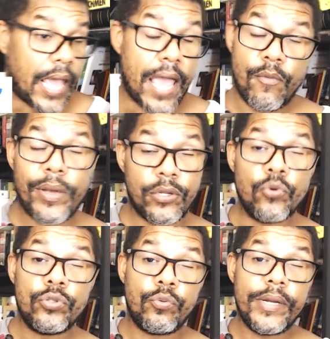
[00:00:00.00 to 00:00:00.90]
And with
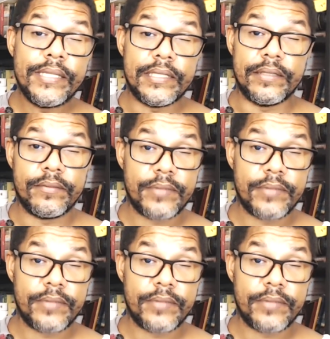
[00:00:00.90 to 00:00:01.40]
good reason.